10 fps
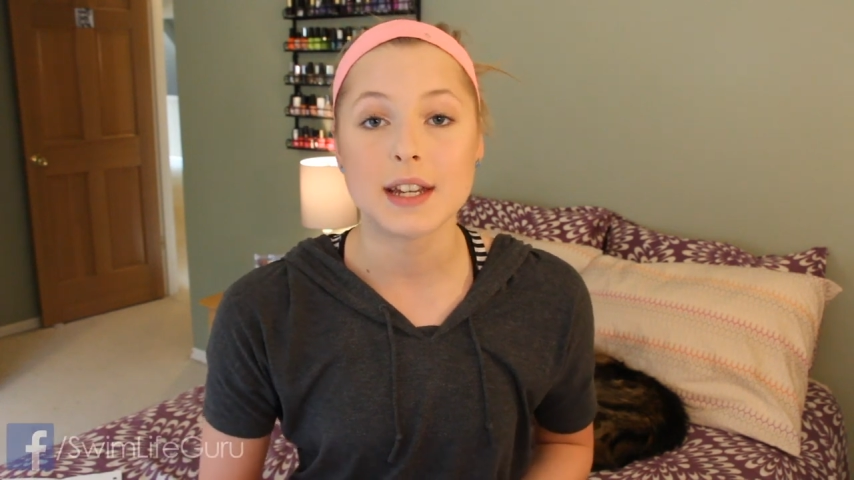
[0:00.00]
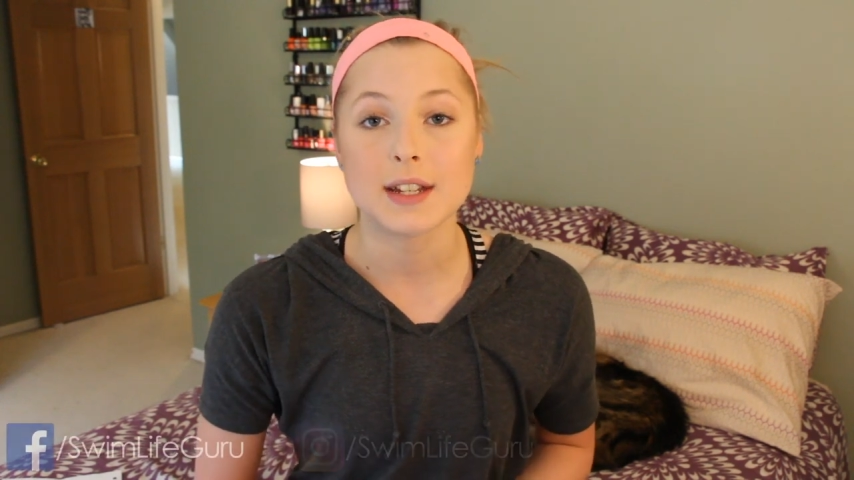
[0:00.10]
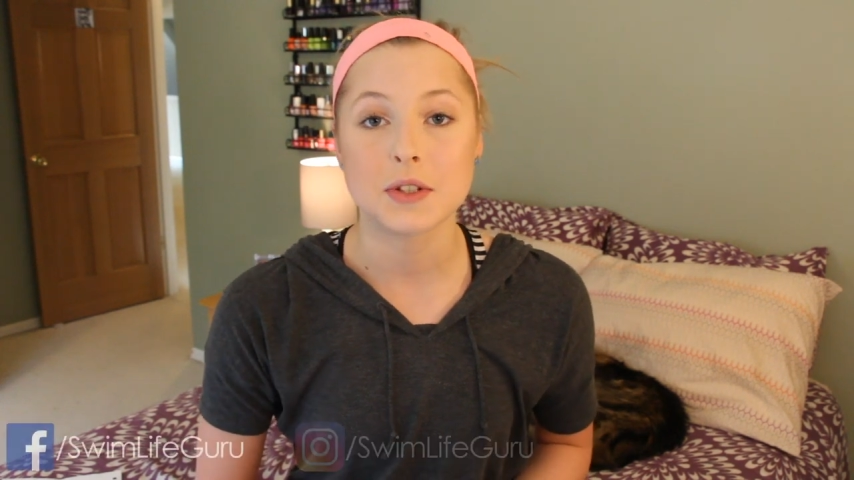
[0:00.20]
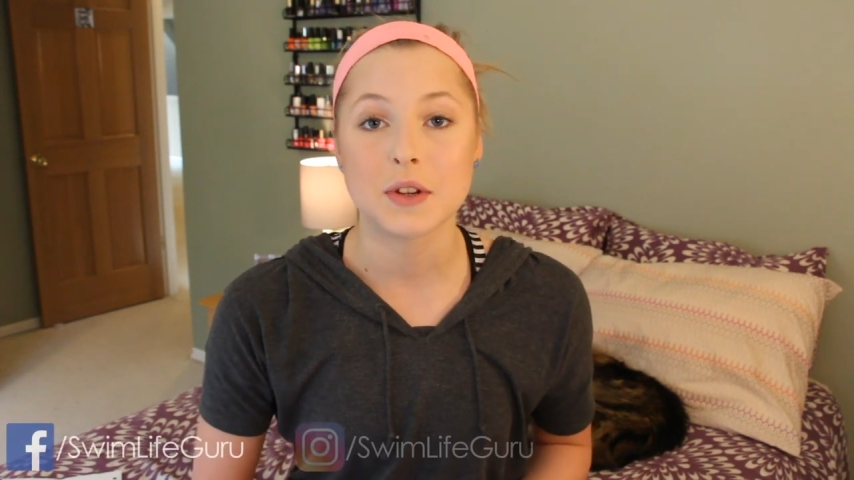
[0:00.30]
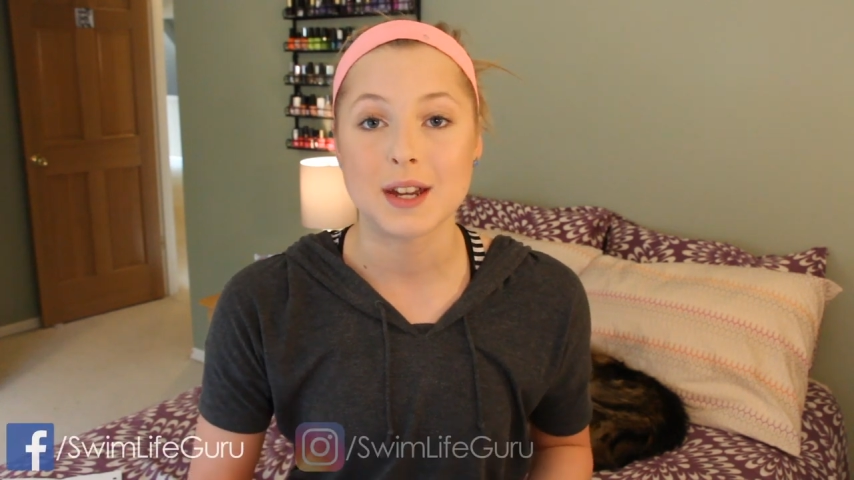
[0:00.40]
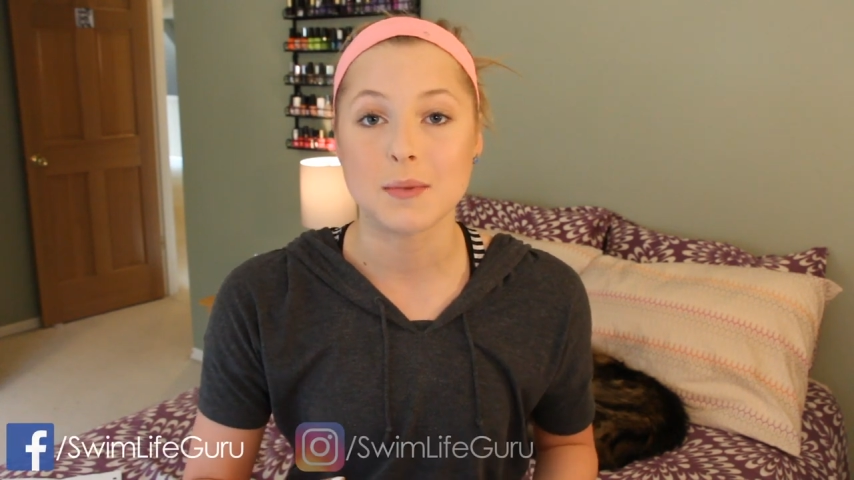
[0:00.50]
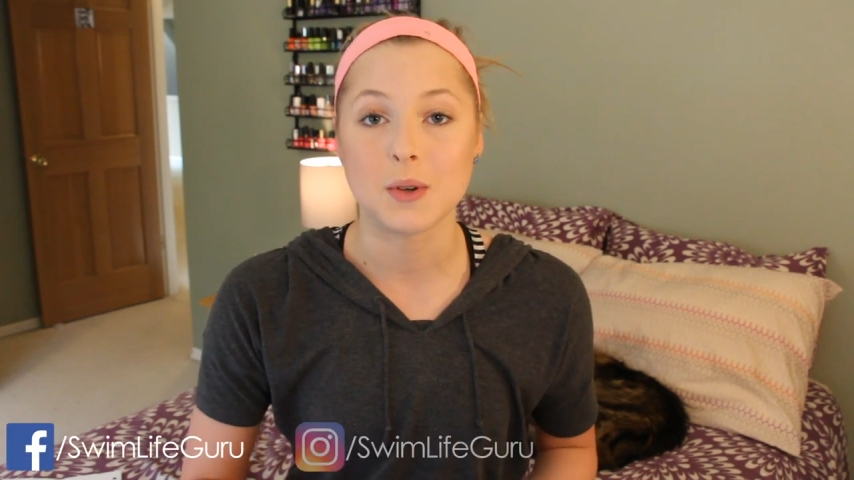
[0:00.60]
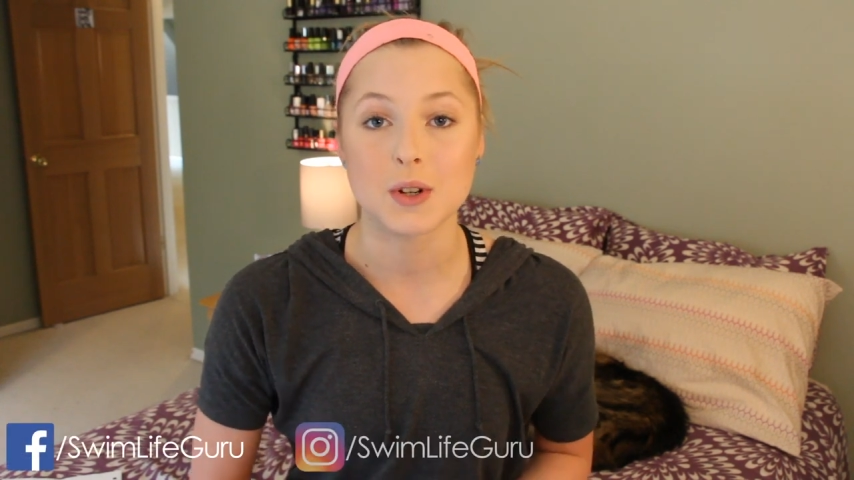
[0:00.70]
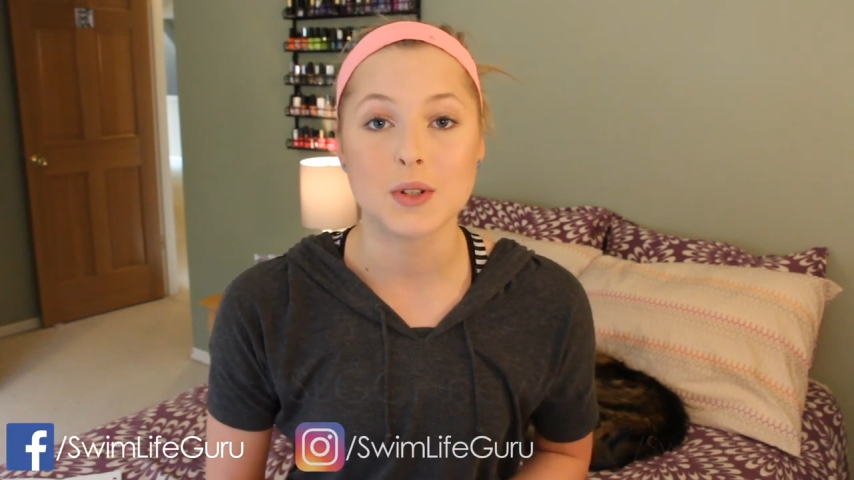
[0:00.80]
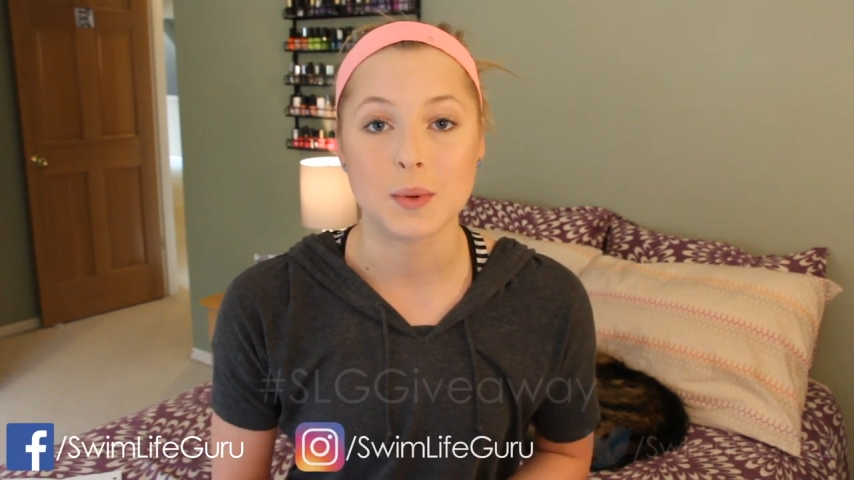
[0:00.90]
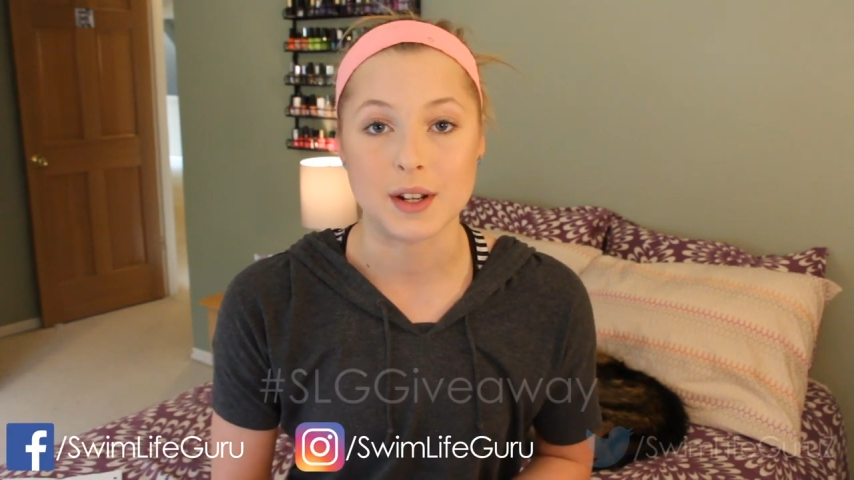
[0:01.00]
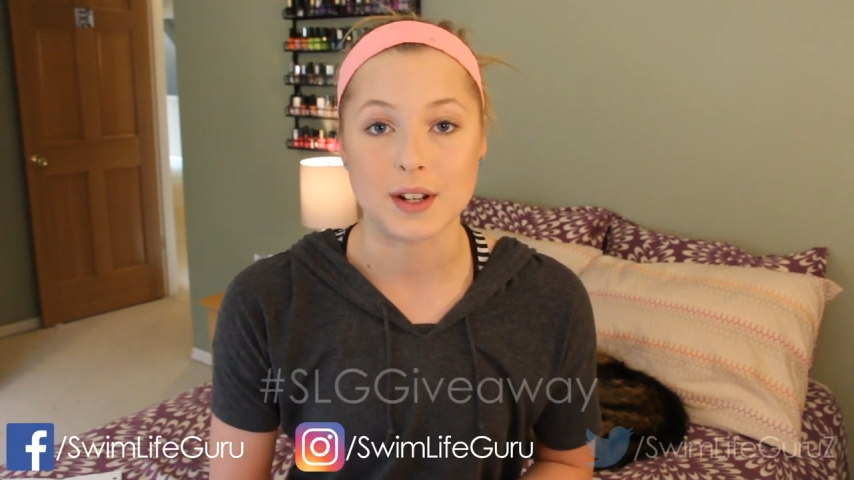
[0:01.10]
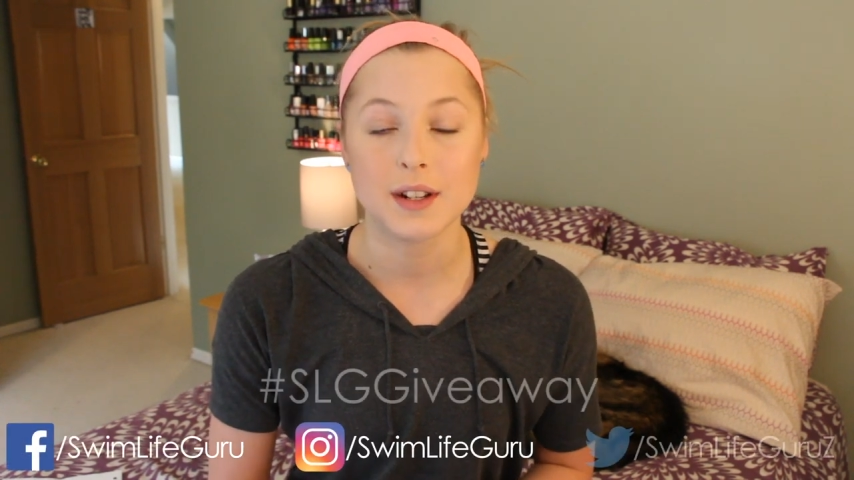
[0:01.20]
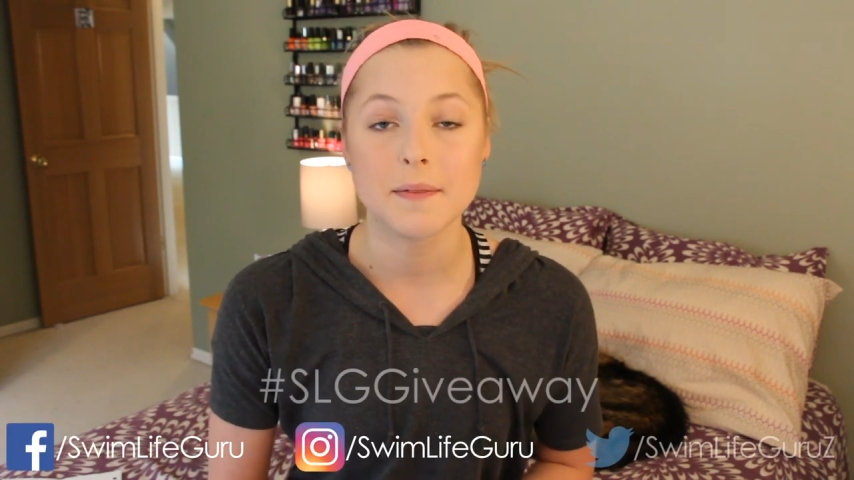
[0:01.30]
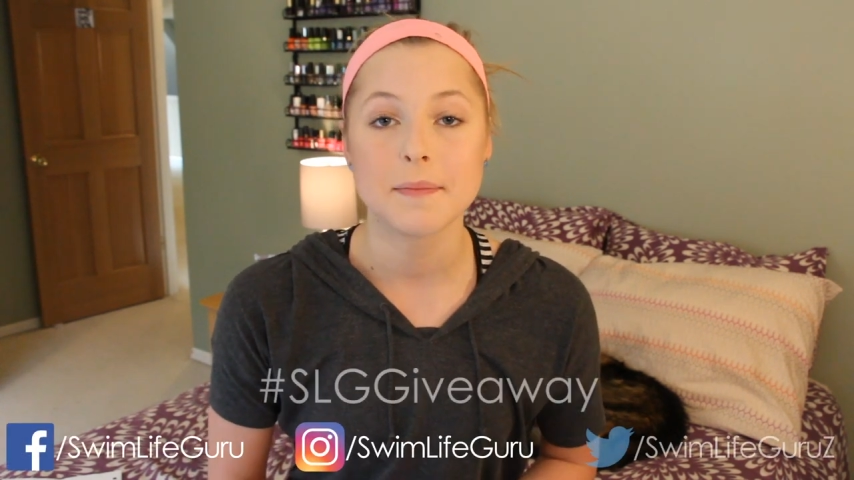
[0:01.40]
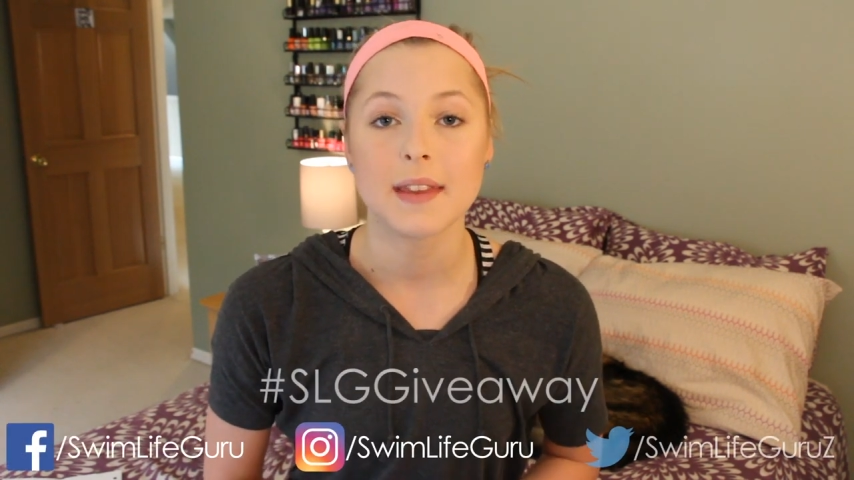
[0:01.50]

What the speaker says: Instagram, or Twitter,